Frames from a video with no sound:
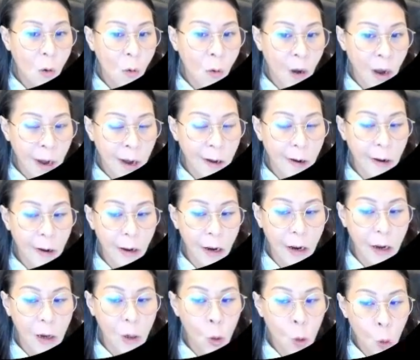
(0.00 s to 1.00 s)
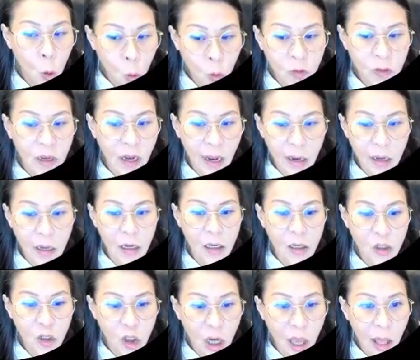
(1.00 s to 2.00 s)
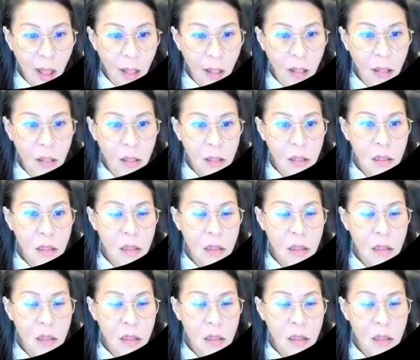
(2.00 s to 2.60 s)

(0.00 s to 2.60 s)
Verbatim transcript: right looks like her child